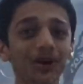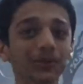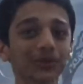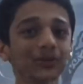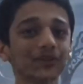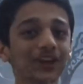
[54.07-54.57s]
of
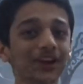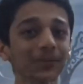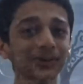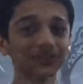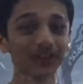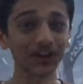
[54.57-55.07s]
that because
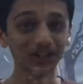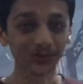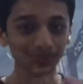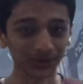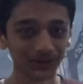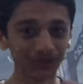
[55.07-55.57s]
I uploaded
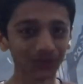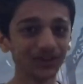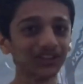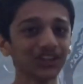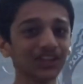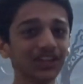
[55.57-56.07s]
on Wednesday
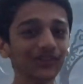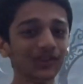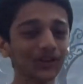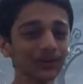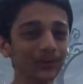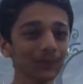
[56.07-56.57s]
evening.
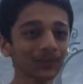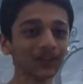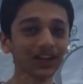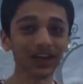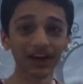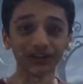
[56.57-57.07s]

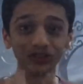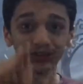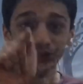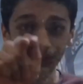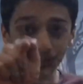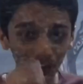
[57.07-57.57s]
And you
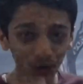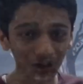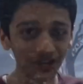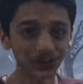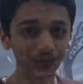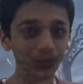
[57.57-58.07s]
are here to
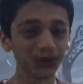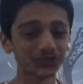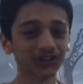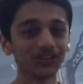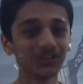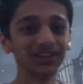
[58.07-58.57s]
watch it.
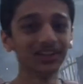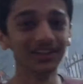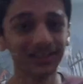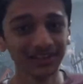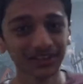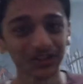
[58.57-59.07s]

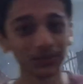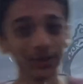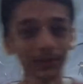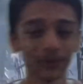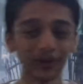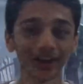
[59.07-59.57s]
So be
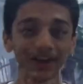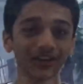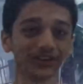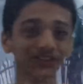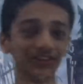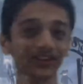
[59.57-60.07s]
prepared.
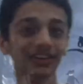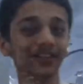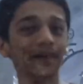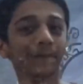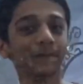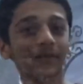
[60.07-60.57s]

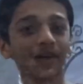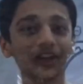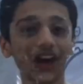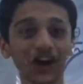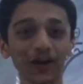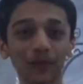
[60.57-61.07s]
And
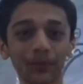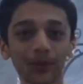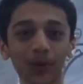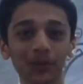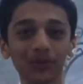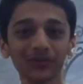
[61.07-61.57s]
now, Bob,
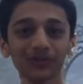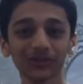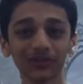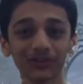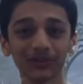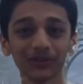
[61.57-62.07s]
for the record.